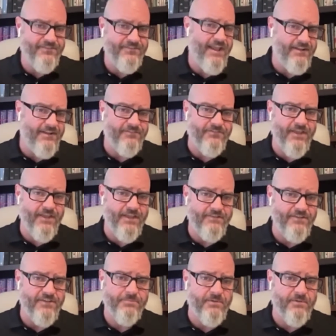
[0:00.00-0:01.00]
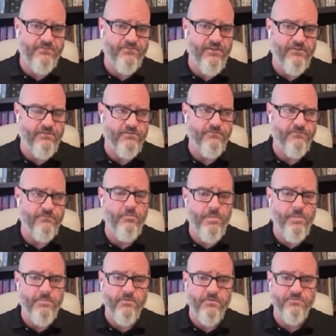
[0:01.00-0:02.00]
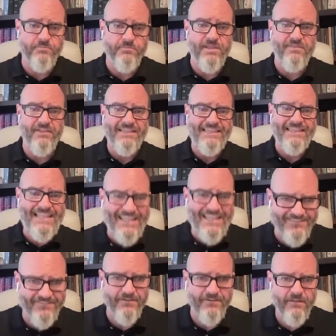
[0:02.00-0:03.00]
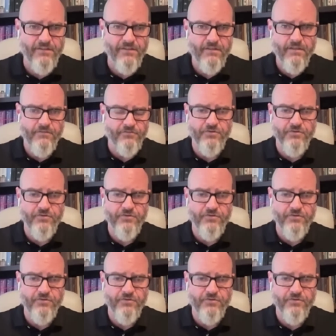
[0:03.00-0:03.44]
as dan said dispensationalists of all people should be the least